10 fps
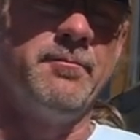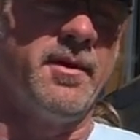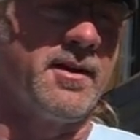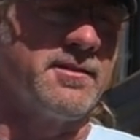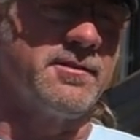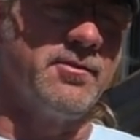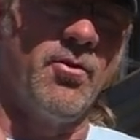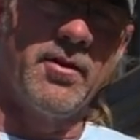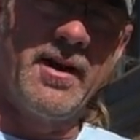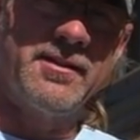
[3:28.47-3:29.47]
because it's an
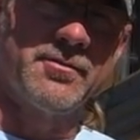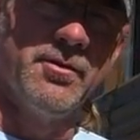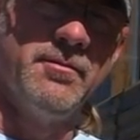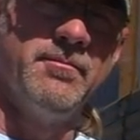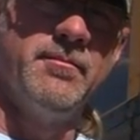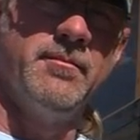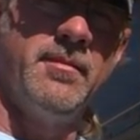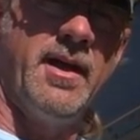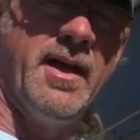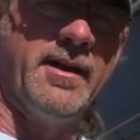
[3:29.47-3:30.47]
organized group
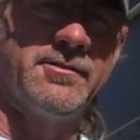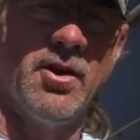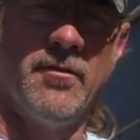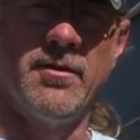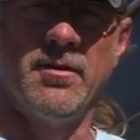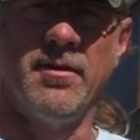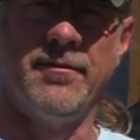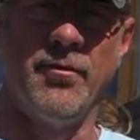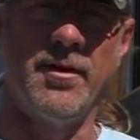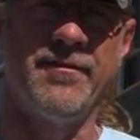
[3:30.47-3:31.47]
and it's over
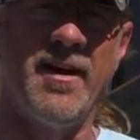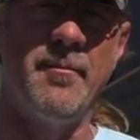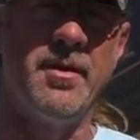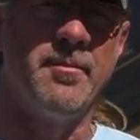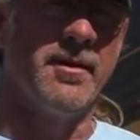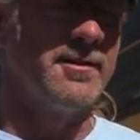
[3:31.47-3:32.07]
forty-five people.